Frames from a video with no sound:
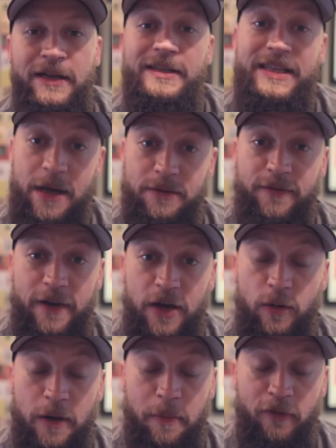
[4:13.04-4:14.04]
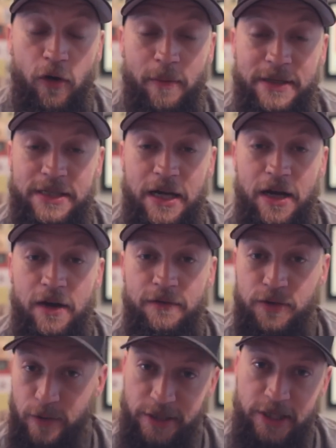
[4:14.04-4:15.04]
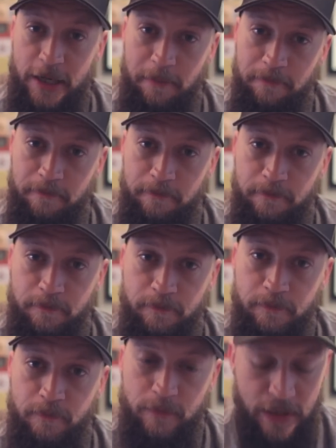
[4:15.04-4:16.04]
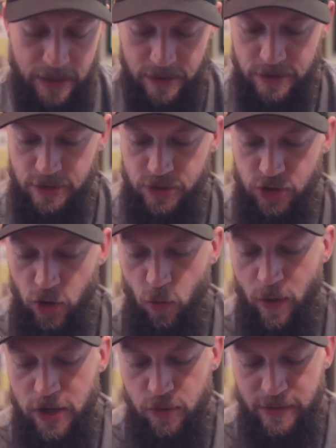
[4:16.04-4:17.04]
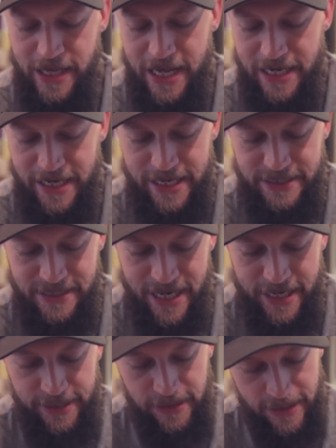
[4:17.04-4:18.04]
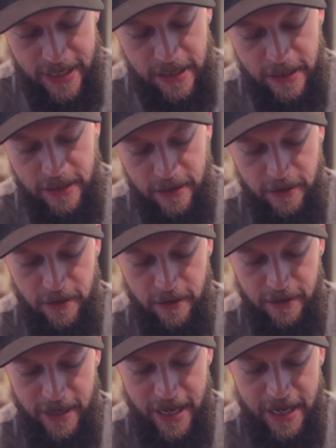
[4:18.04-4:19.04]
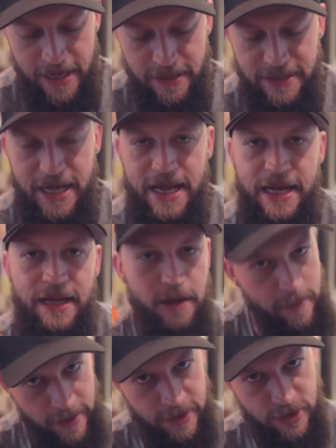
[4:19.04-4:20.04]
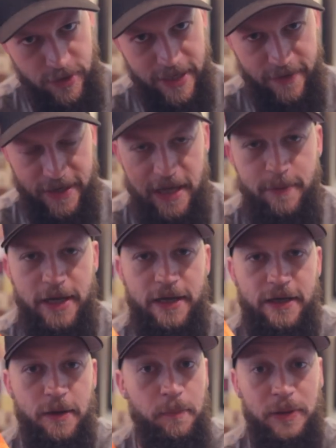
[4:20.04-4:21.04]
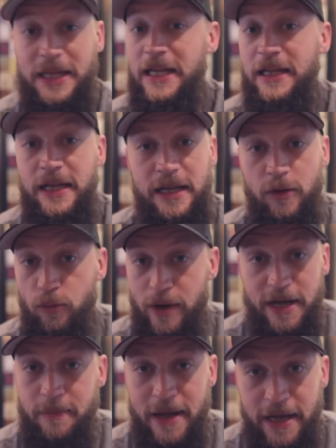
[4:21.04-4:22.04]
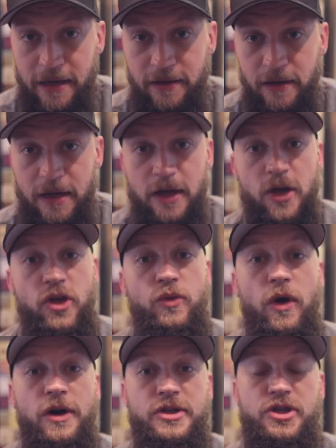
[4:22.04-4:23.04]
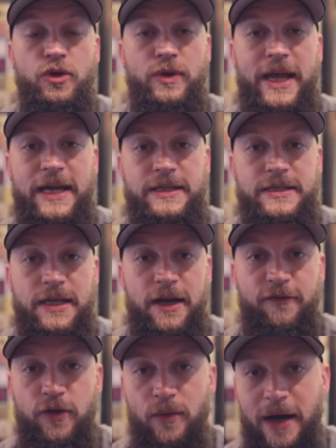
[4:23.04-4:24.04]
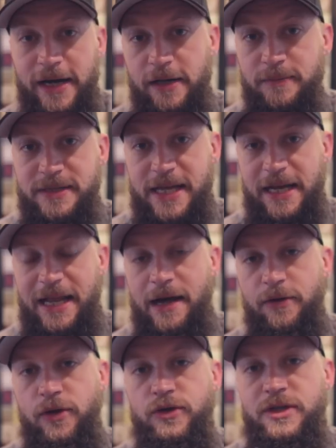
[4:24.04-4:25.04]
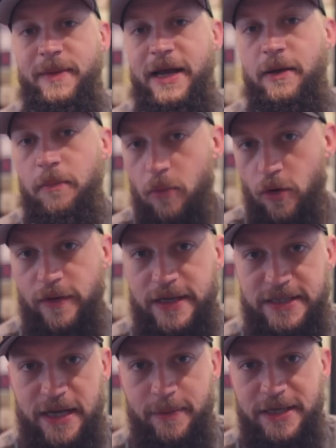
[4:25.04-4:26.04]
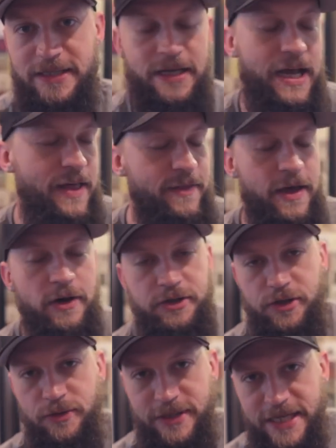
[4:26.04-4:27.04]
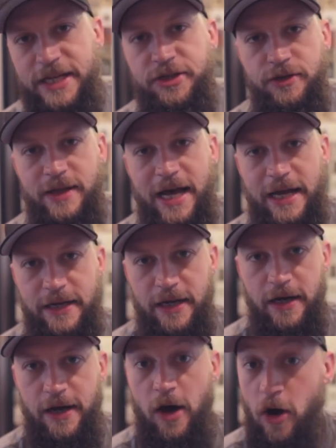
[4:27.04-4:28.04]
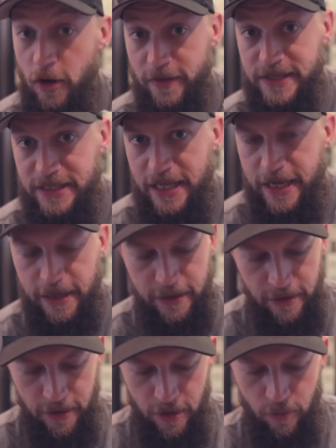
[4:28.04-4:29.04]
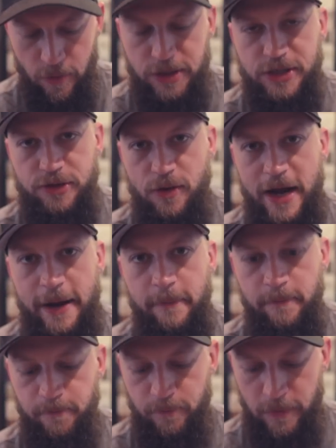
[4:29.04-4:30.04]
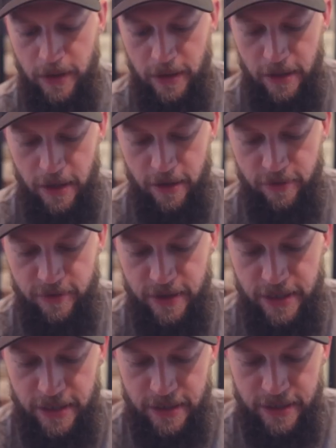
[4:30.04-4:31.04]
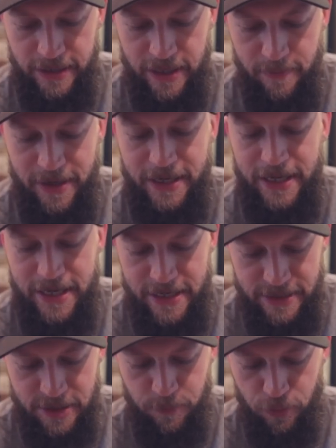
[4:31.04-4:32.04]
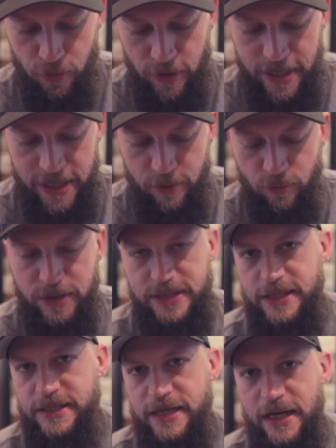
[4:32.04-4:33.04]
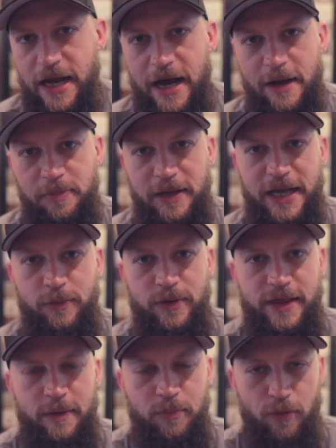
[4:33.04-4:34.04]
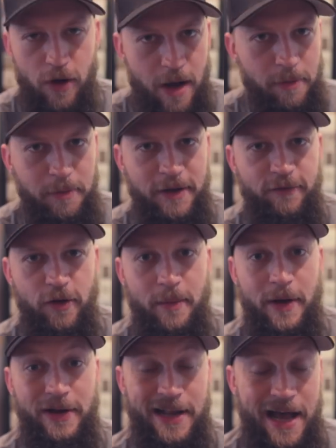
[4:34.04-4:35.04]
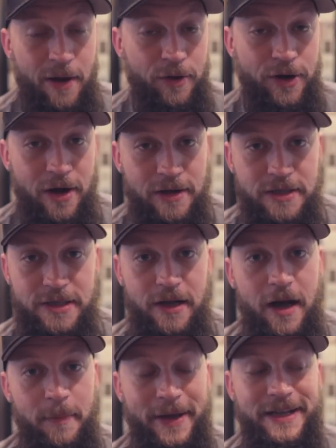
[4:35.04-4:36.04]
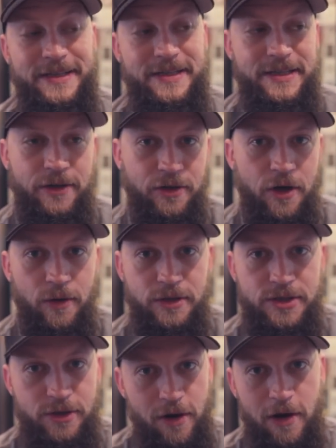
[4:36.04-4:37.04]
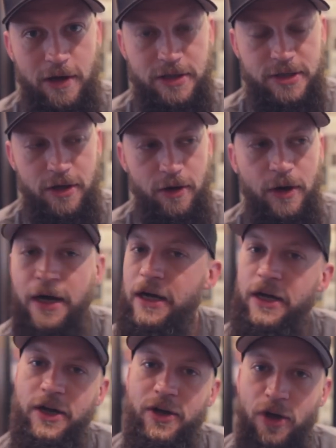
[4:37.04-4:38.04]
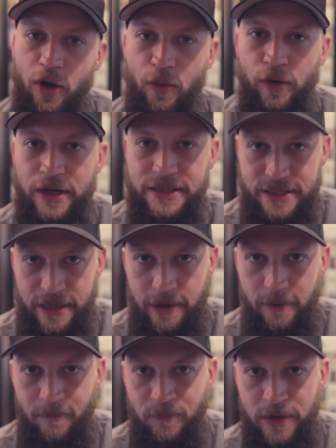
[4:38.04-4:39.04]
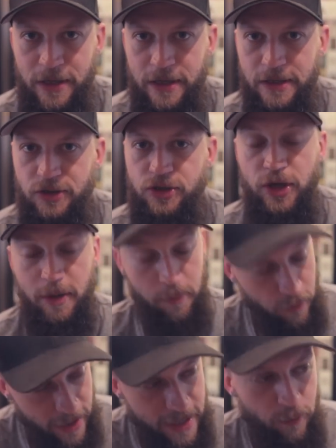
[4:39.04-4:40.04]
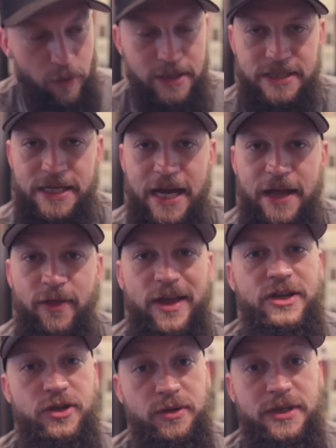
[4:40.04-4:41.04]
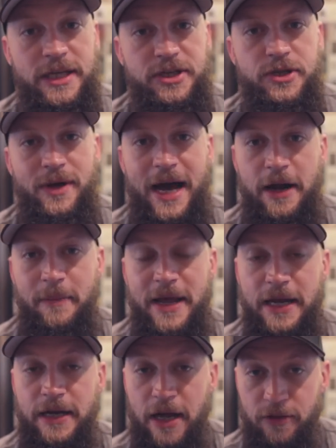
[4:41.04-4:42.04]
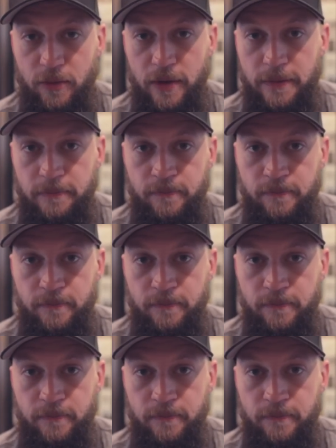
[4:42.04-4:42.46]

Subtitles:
So that was a very quick performance of Switchup. So what you get is a link and a gimmick. So you get the gimmick completely ready-made. You also get a few items that allow you to make more of these gimmicks, and they also teach you that on this link, which is great. The gimmick is pretty resistant. I played with it probably for about an hour non-stop, and it's still going strong, so no worries there. Should it break, once again, they do teach you how to make another one.